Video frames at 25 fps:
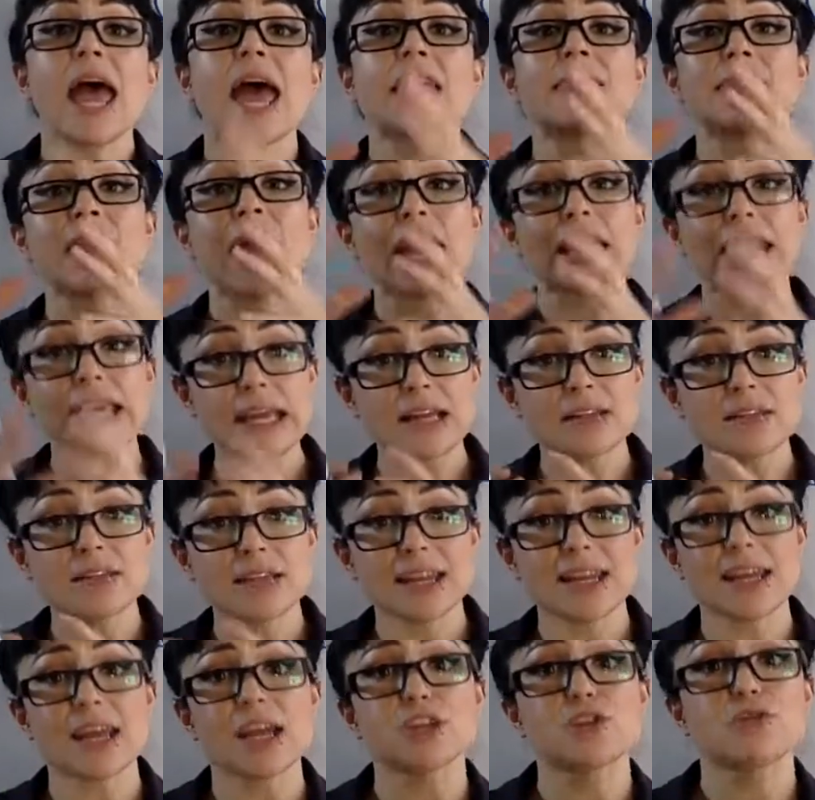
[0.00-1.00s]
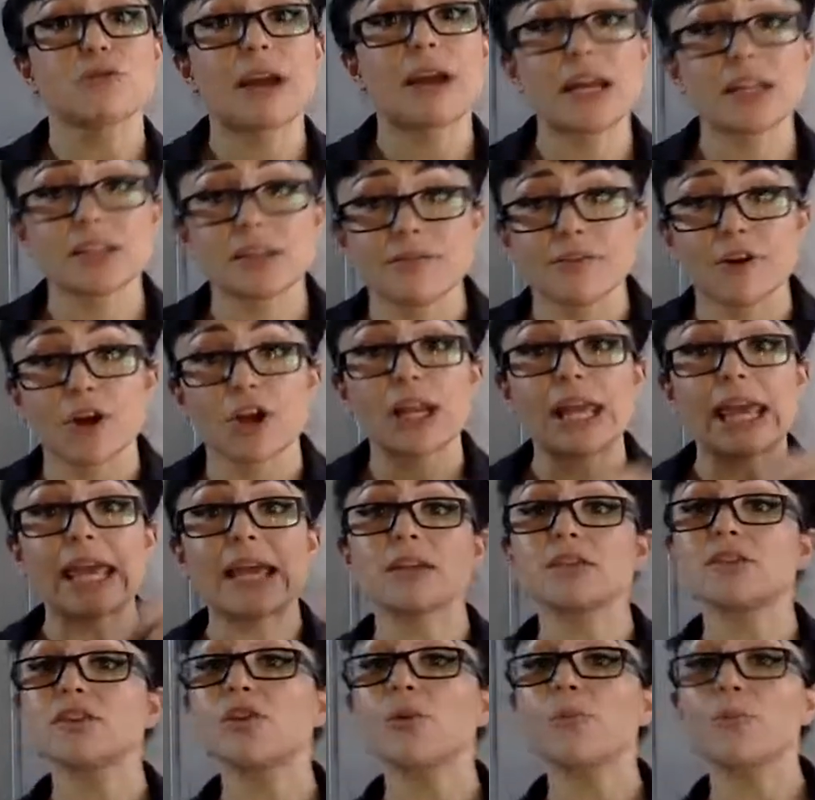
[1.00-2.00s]
and that heat's gonna get transferred
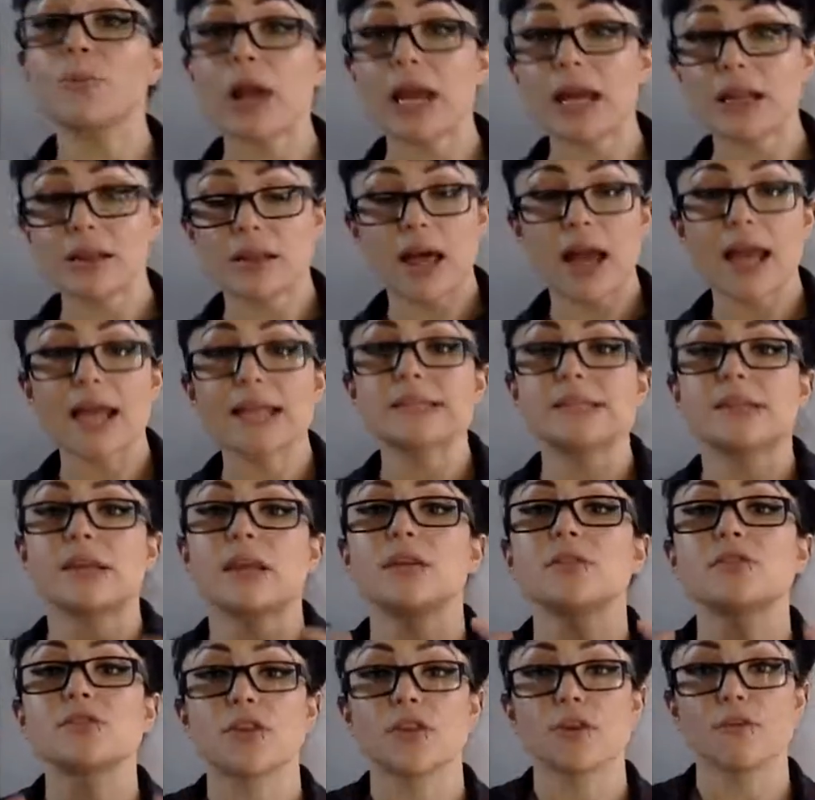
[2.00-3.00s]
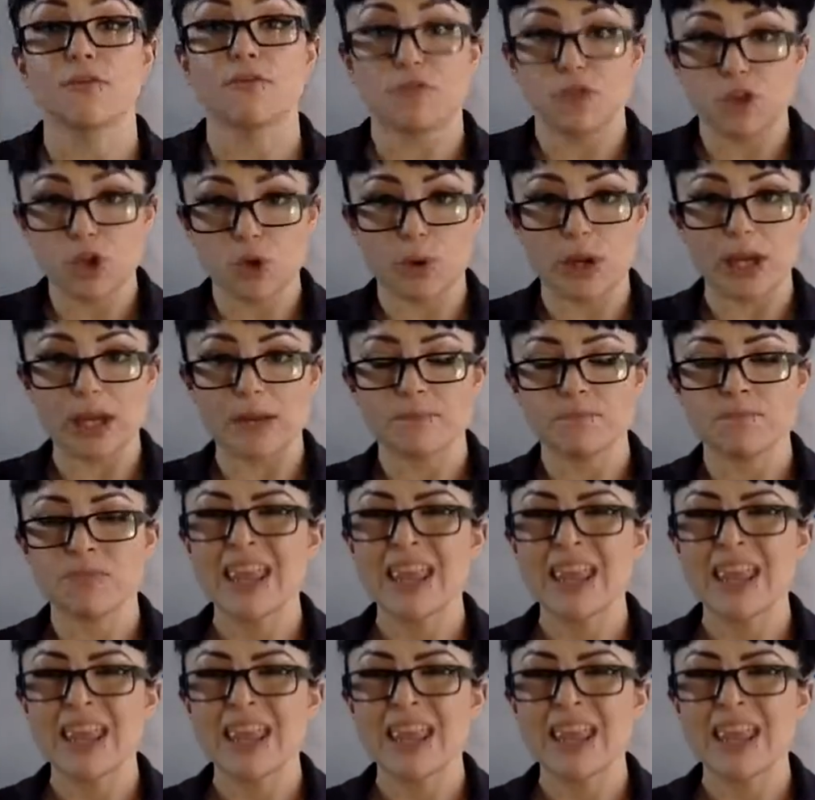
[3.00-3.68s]
into the brake lines, into the fluid.